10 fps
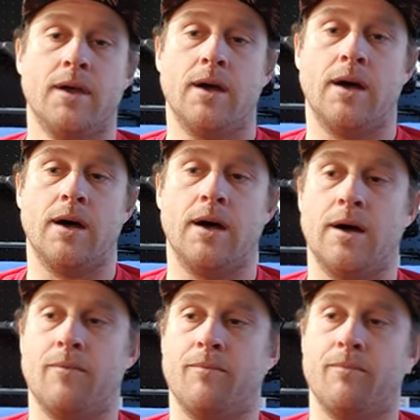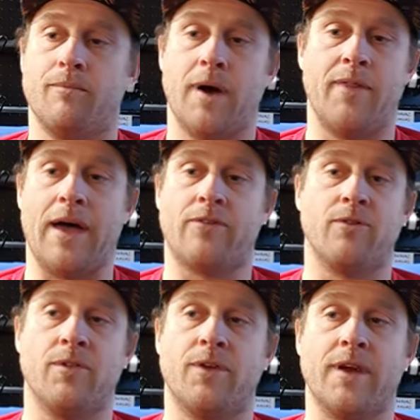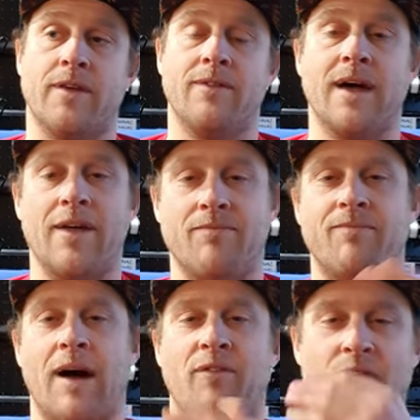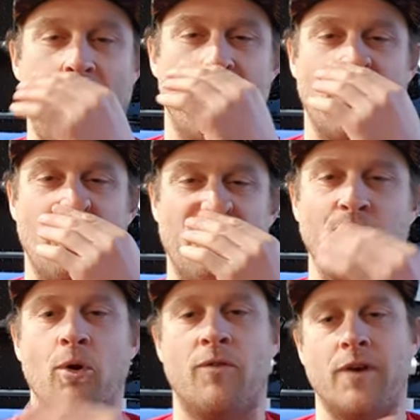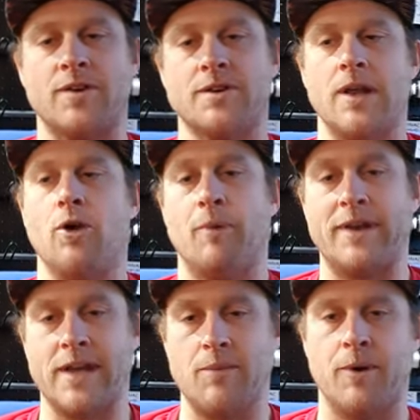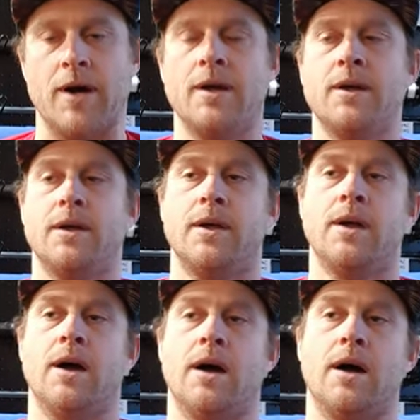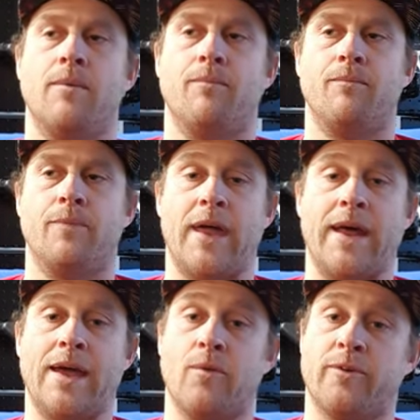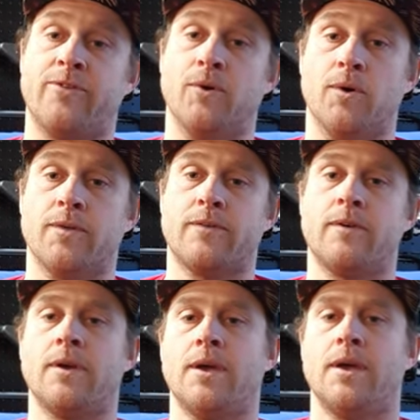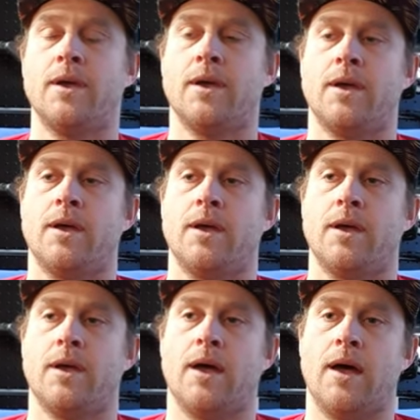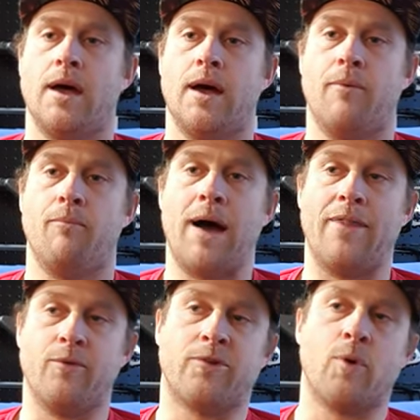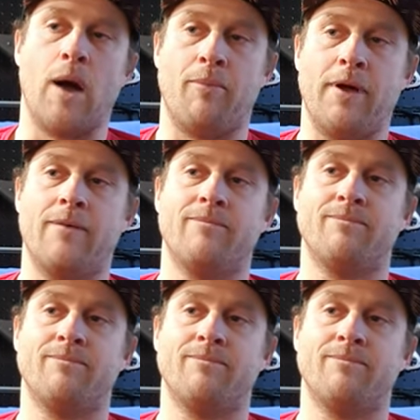and that sort of thing. And I've found that there was more fish a little bit deeper than I always thought. And there was quite a bit